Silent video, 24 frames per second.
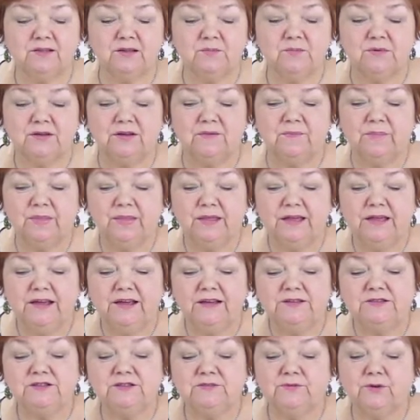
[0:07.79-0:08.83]
and today
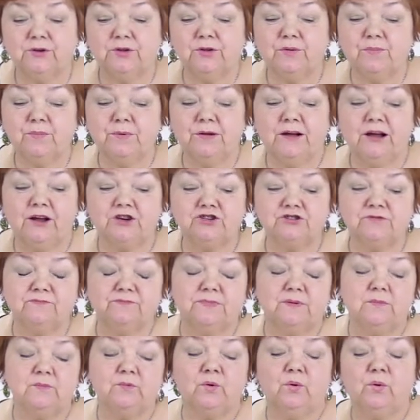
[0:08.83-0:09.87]
we will show you some
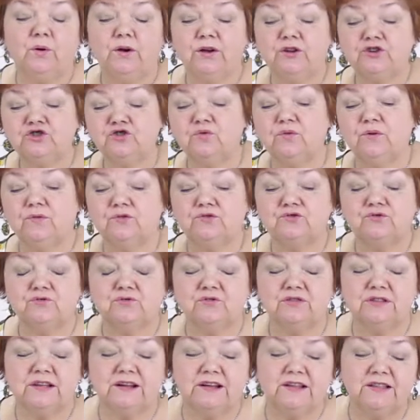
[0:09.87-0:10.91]
designs in the
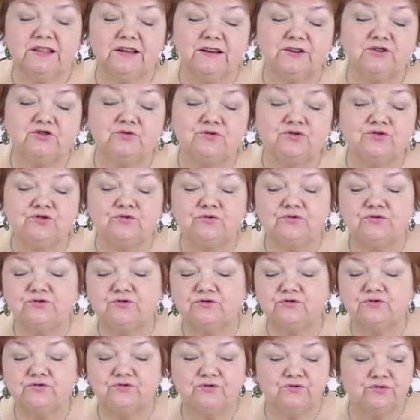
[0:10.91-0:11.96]
magazines
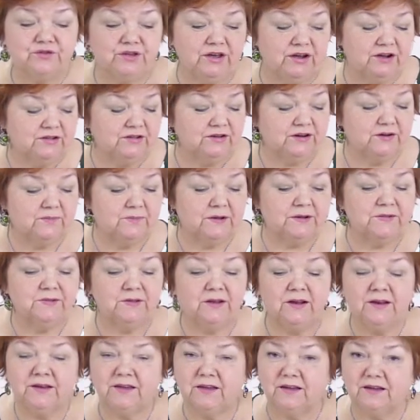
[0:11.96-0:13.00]
and how to work
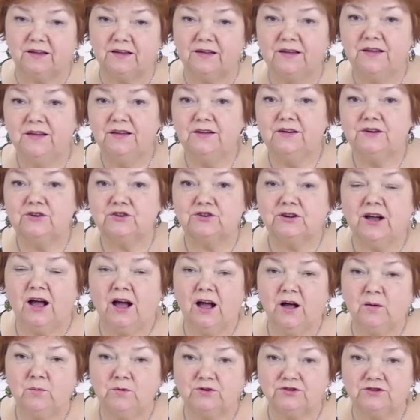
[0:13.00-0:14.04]
with the sewn-in
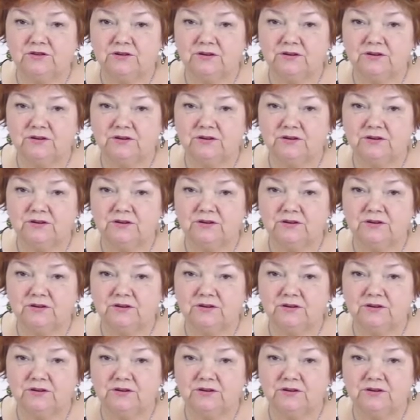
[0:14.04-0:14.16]
piping.